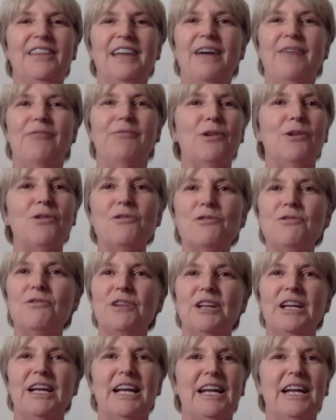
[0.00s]

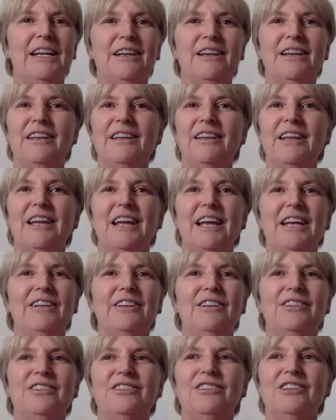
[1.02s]
road and
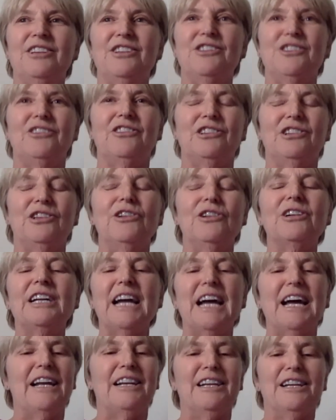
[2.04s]
to just look
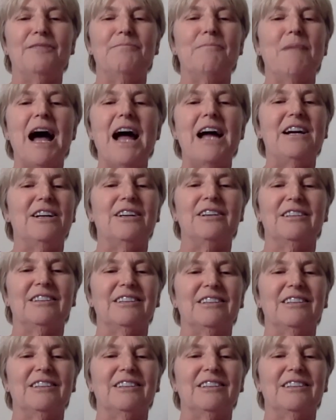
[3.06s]
at and admire